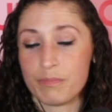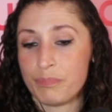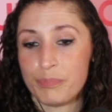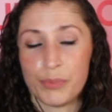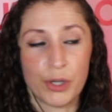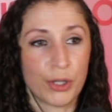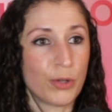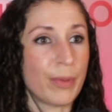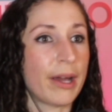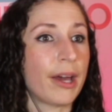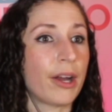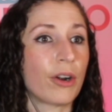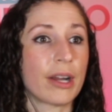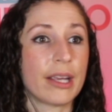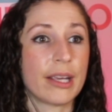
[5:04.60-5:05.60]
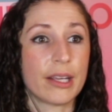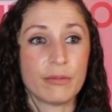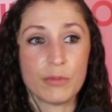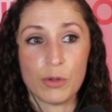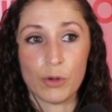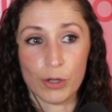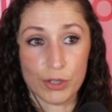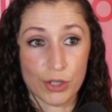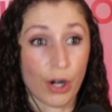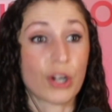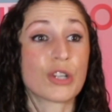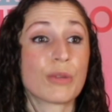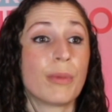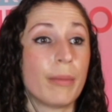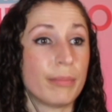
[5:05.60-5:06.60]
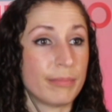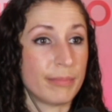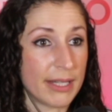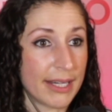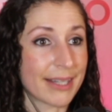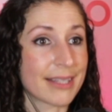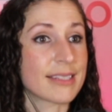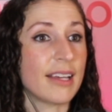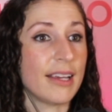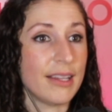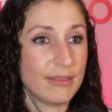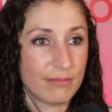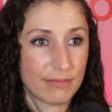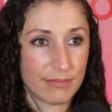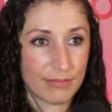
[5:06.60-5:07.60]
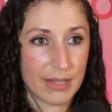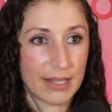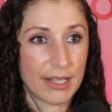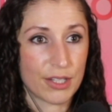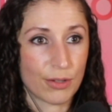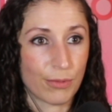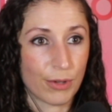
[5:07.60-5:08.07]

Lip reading: put a new battery in or charge them up the next day, and they should